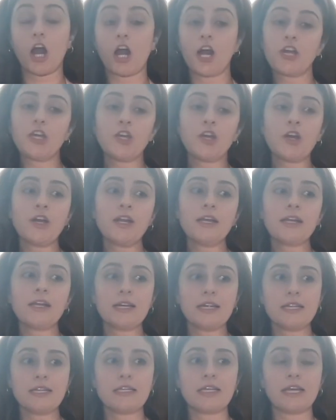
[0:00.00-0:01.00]
Are you going to
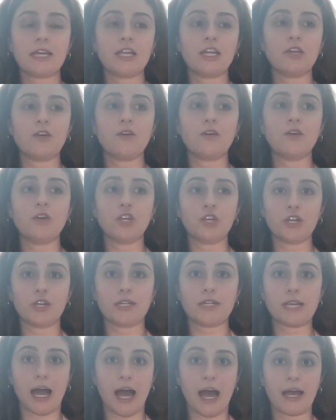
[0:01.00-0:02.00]
continue your
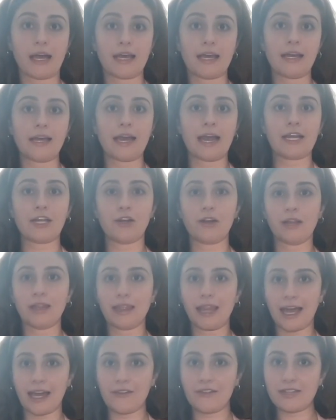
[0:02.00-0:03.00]
diet and your
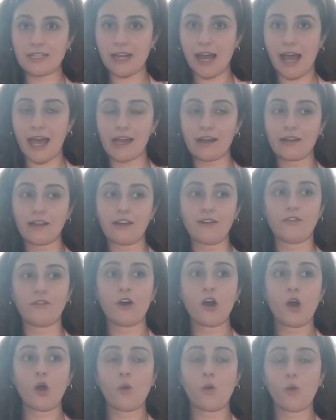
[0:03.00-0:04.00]
lifestyle of
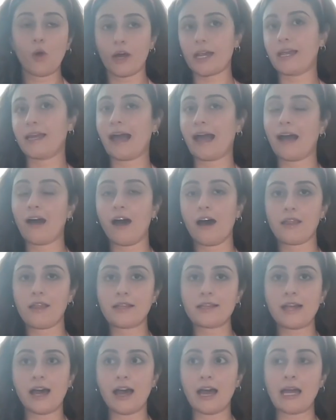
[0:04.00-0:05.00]
working out all the
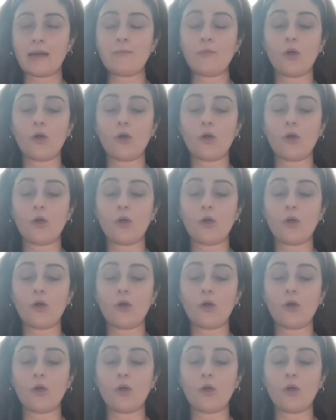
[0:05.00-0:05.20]
time,